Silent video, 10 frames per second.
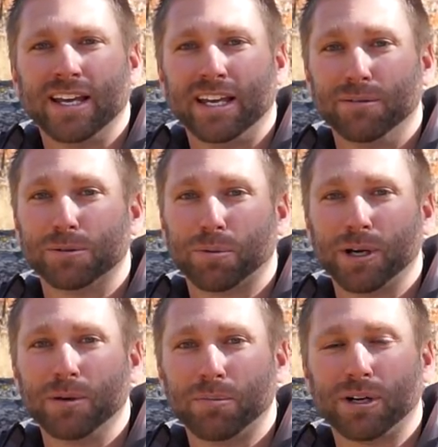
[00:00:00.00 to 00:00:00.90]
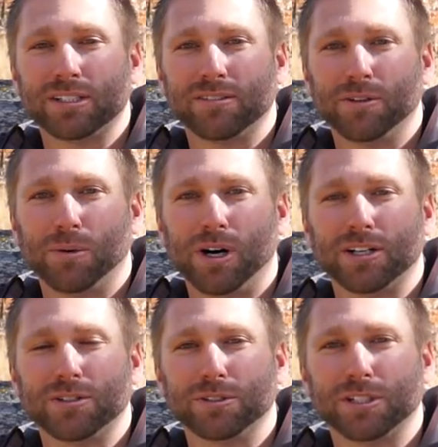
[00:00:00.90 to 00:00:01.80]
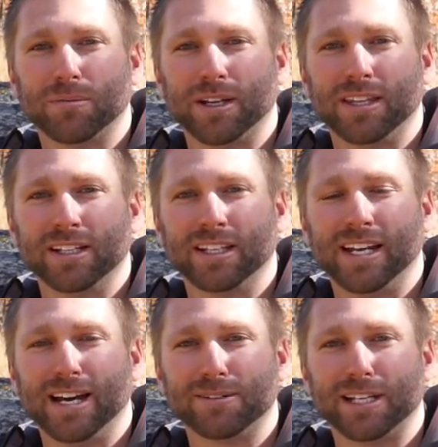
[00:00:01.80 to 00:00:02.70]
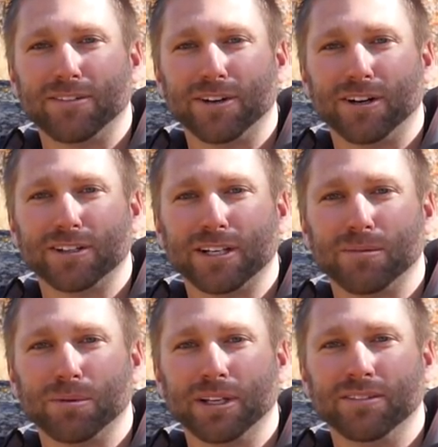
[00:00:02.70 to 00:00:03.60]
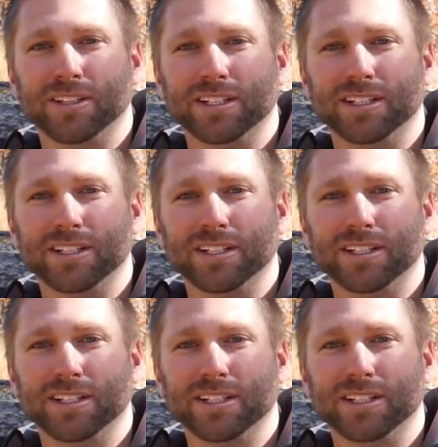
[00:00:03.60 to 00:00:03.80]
It was pretty impressive to watch. It was something I think the dad was having a hard time believing,